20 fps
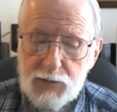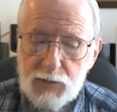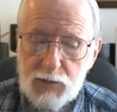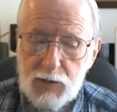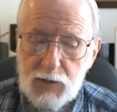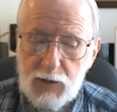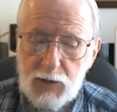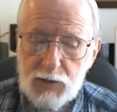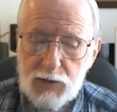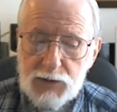
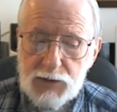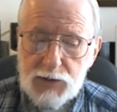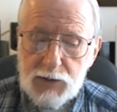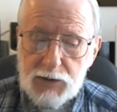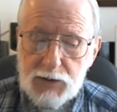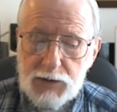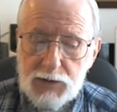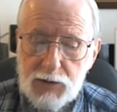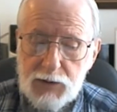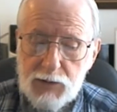English
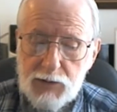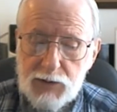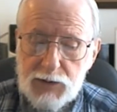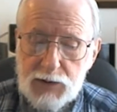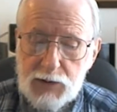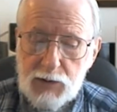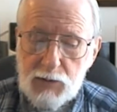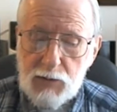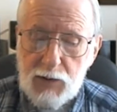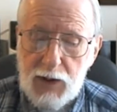Dictionary, is
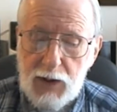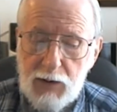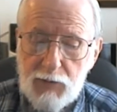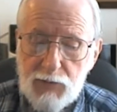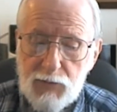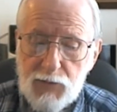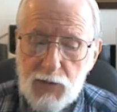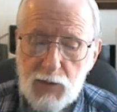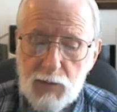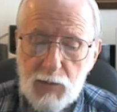
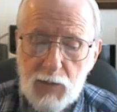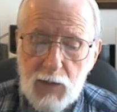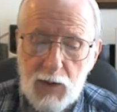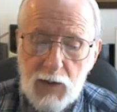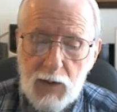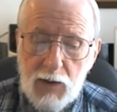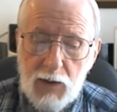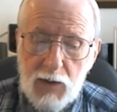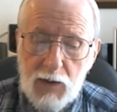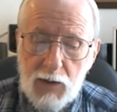derived from,
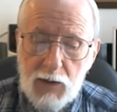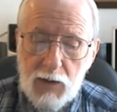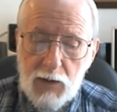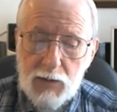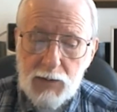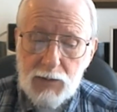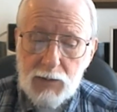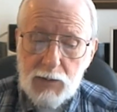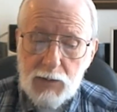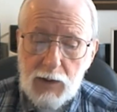
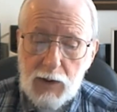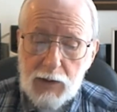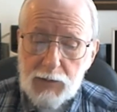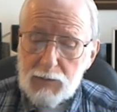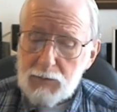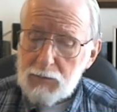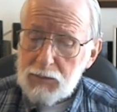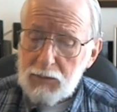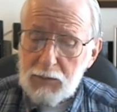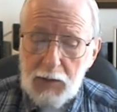I
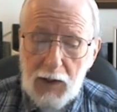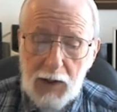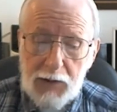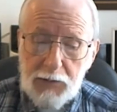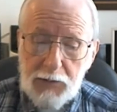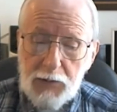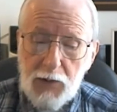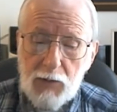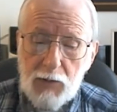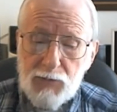
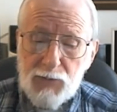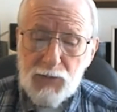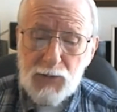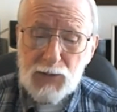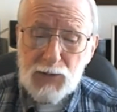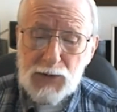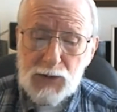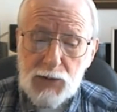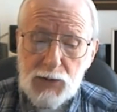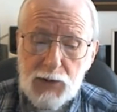don't know
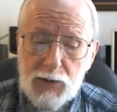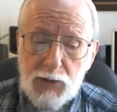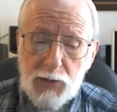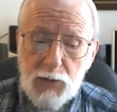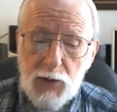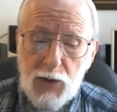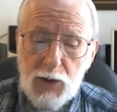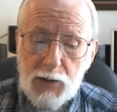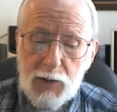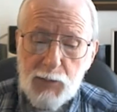for sure, I don't
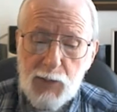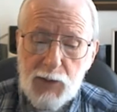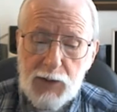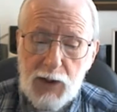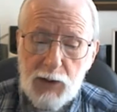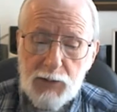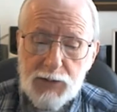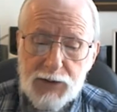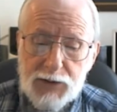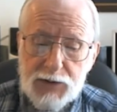know how to
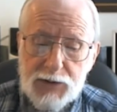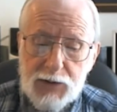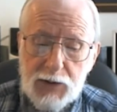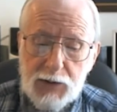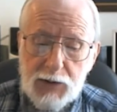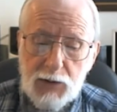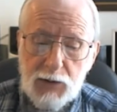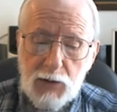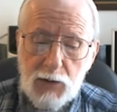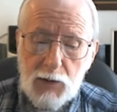pronounce this, I
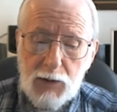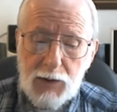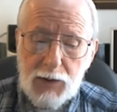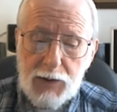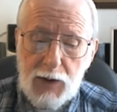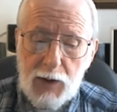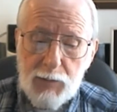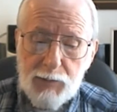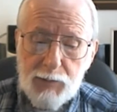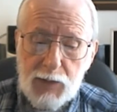didn't look it
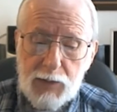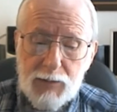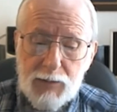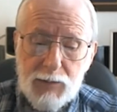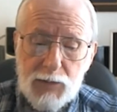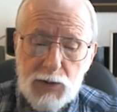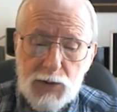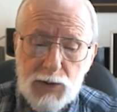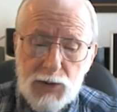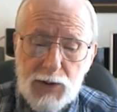up, but
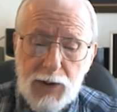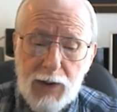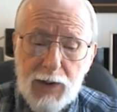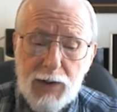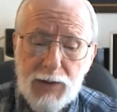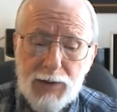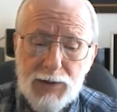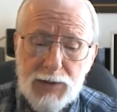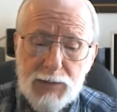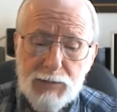
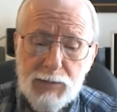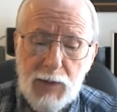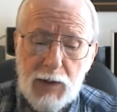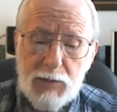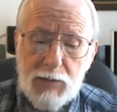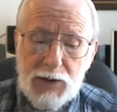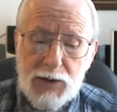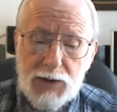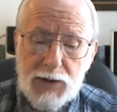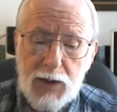shakis,
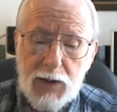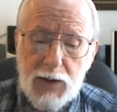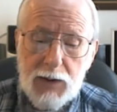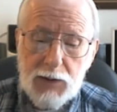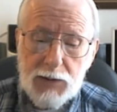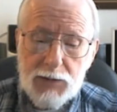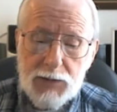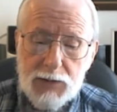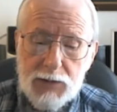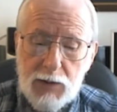maybe
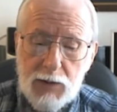shakis,